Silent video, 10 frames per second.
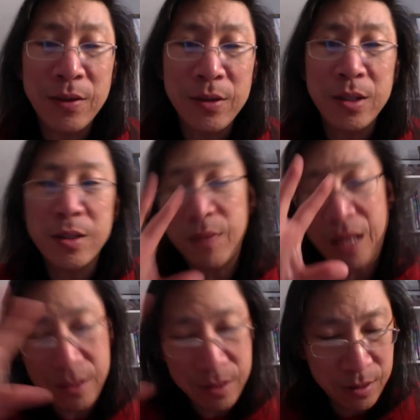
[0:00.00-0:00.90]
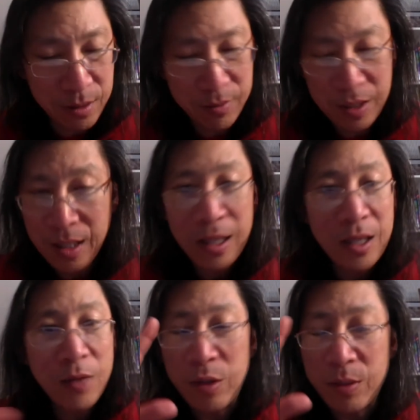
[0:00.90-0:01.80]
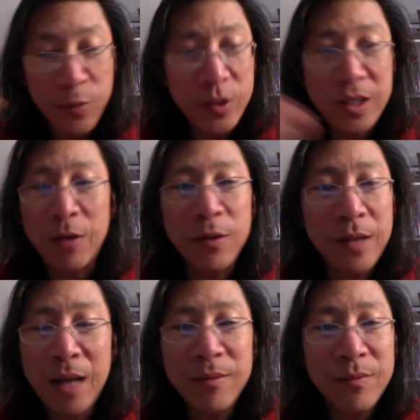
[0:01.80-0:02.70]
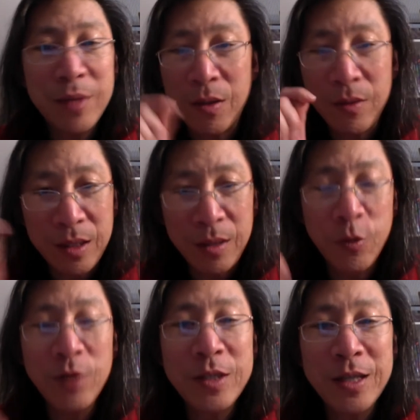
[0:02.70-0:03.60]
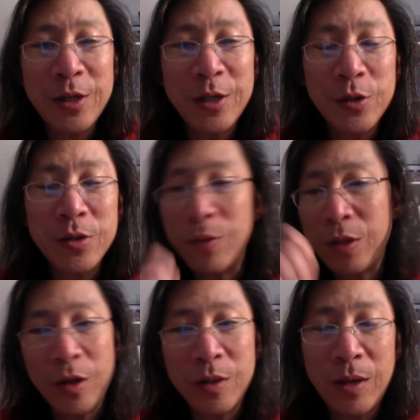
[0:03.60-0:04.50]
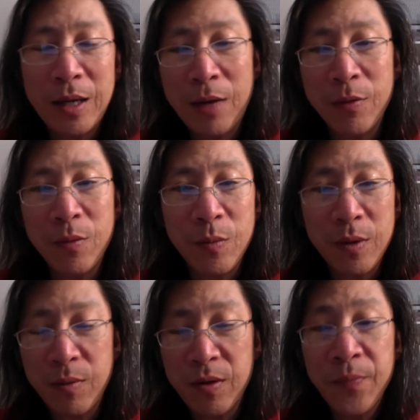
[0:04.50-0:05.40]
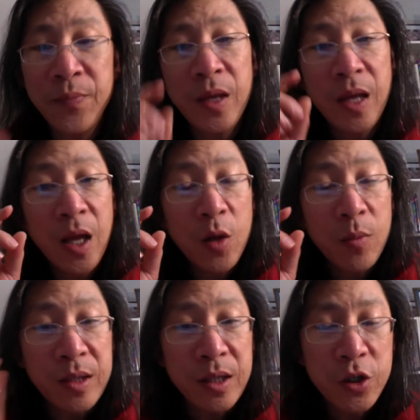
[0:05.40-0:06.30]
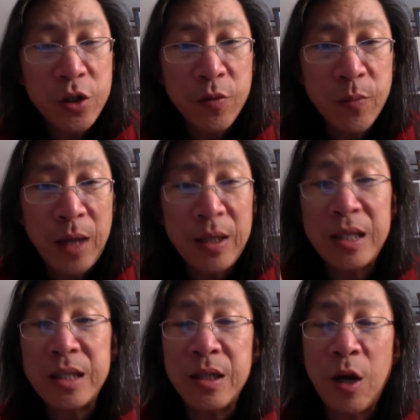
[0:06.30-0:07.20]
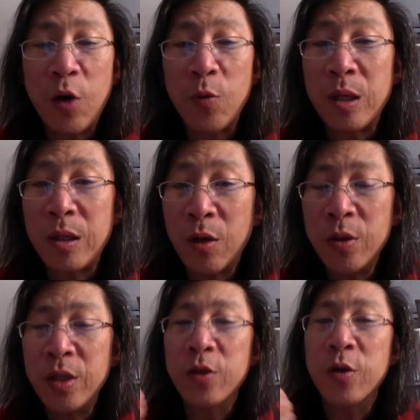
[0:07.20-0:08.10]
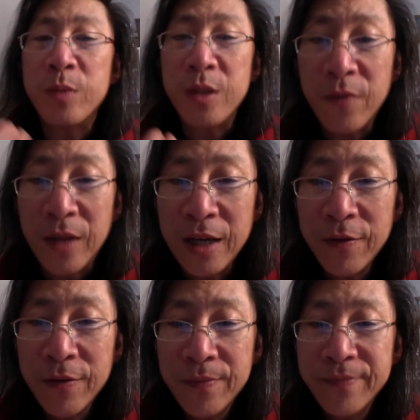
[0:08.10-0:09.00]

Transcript: system. We settled that, in the previous lecture too. We talked about how, but the issue about are we alone in terms of life?